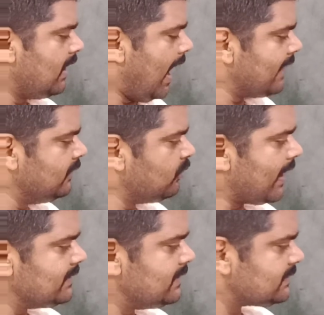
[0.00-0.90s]
And you
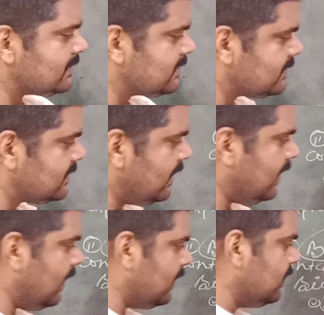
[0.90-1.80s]
can just
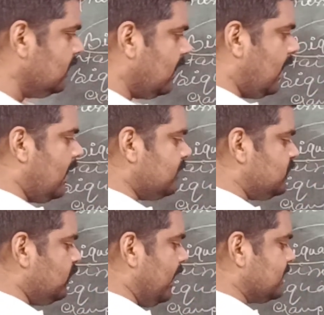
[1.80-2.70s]
see
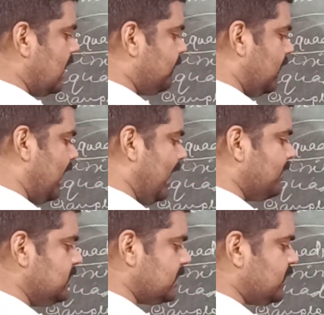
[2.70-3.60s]
2 example I
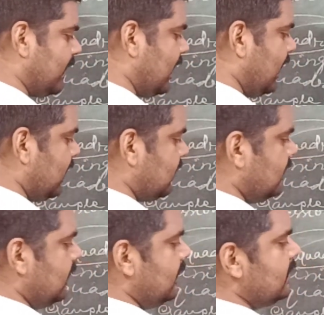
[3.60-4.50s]
have just
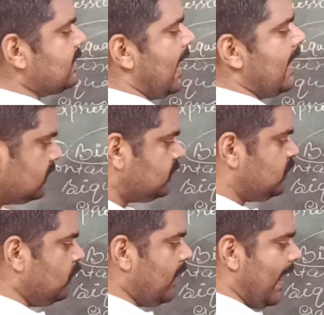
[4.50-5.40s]
taken. It has
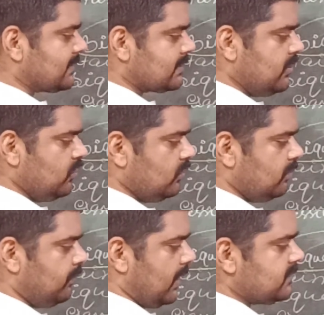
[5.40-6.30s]
2x
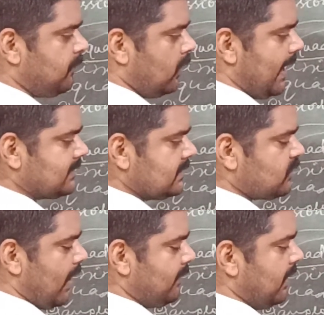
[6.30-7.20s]
cubed plus 4x
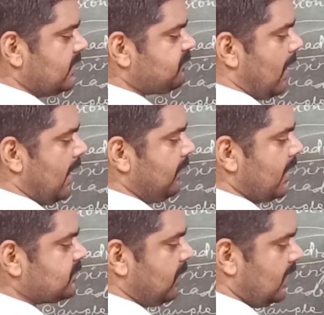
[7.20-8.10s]
squared minus
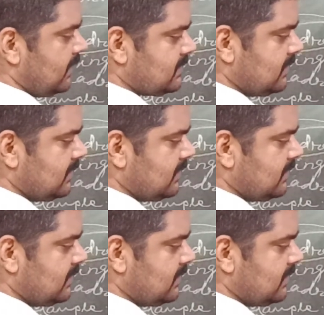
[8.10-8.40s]
5x plus